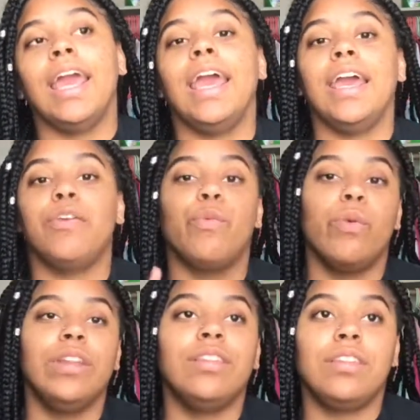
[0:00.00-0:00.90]
And
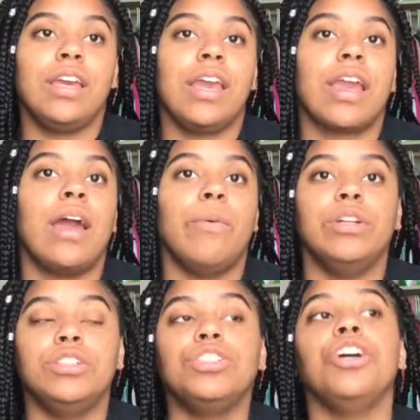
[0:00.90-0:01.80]
one thing I
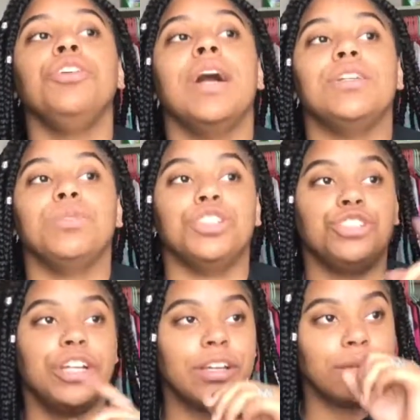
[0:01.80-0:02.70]
wanted to show you guys was a
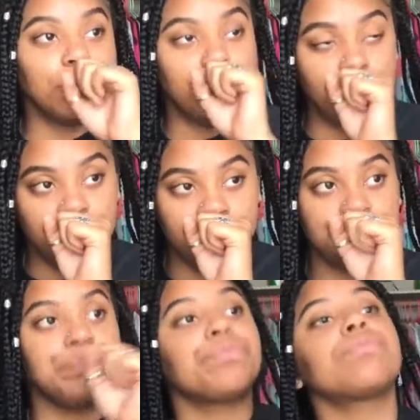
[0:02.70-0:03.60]
trick
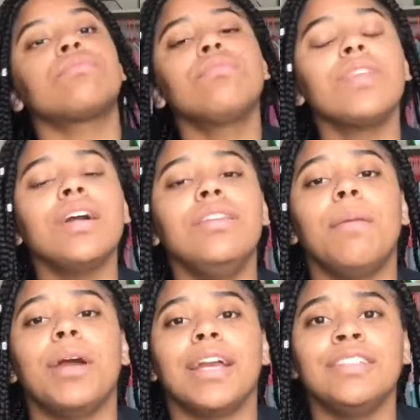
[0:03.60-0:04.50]

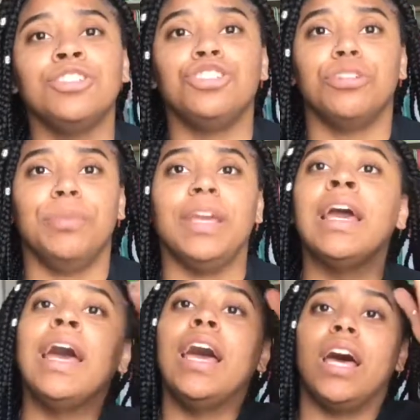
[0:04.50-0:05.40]
that my cousin showed me
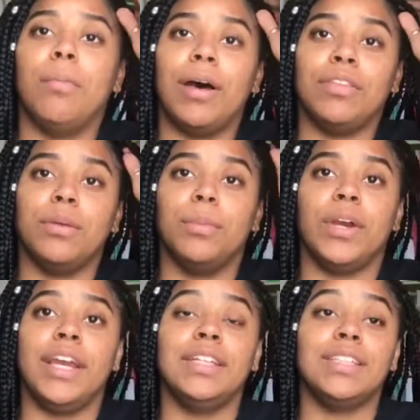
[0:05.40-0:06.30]
about the
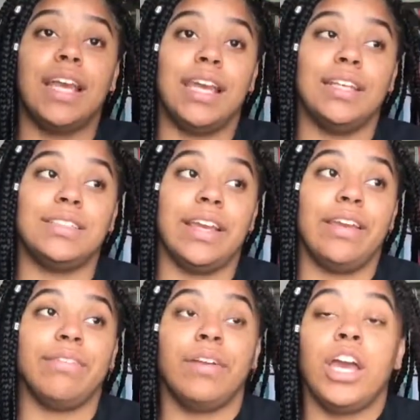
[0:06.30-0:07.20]
braids, is
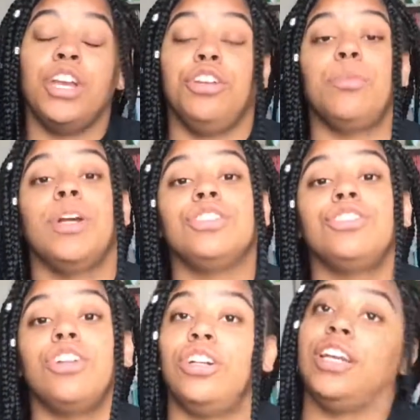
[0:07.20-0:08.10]
if your braids are
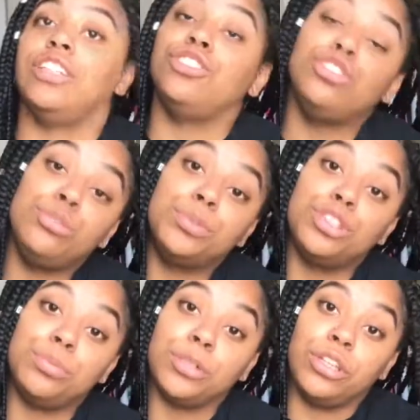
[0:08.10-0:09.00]
starting to get super
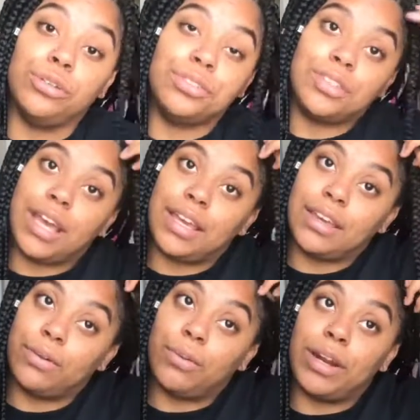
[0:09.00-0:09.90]
loose,
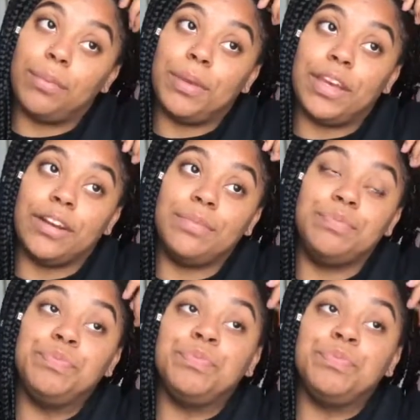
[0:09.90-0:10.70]
like right up here,